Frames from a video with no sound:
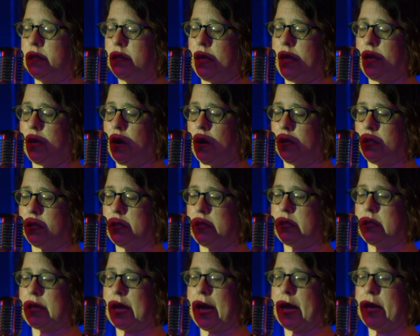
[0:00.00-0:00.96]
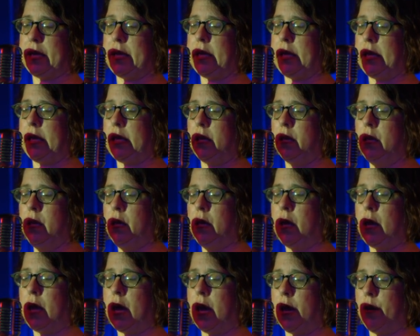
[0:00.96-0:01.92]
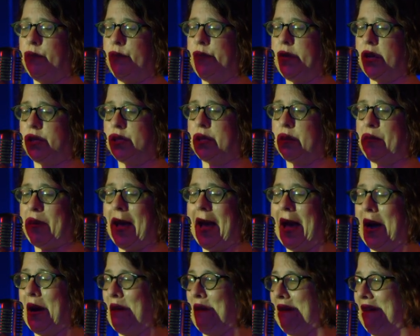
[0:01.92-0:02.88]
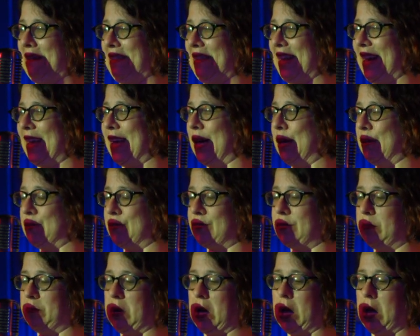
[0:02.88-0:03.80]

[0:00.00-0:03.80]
in our society. Um, there's the power that comes from